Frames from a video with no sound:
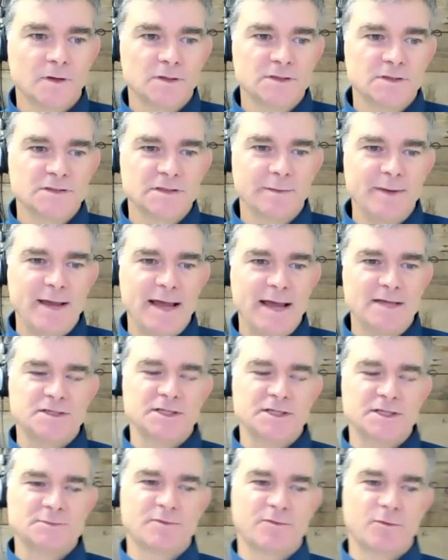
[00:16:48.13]
let me ask you
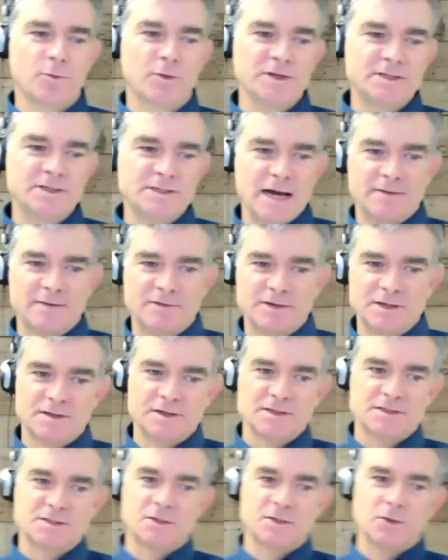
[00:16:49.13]
this before we dive into
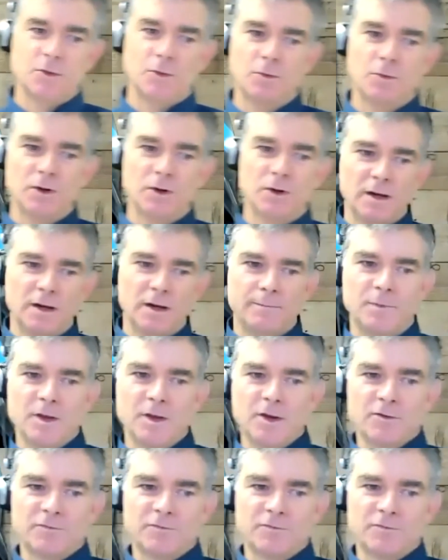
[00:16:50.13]
this, Cole.